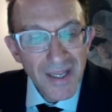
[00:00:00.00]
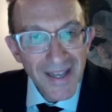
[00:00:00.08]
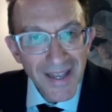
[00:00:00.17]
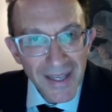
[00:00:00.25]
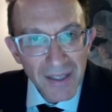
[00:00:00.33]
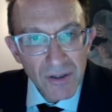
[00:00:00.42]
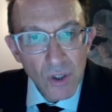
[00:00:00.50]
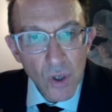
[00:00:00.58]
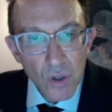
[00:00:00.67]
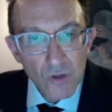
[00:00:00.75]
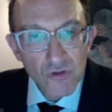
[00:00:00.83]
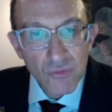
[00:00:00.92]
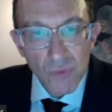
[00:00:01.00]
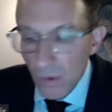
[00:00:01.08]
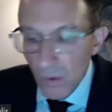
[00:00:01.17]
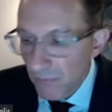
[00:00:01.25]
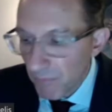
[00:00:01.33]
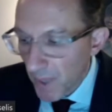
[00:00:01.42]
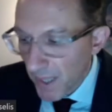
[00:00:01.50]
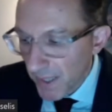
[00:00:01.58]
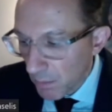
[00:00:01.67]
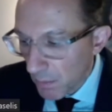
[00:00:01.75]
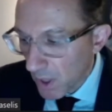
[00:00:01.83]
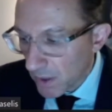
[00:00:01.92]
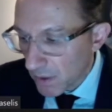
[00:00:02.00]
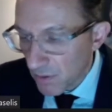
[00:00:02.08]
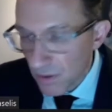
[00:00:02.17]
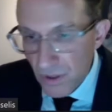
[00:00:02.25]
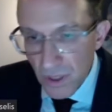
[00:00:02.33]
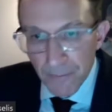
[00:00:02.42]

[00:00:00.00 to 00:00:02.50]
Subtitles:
and the causal role of biomarkers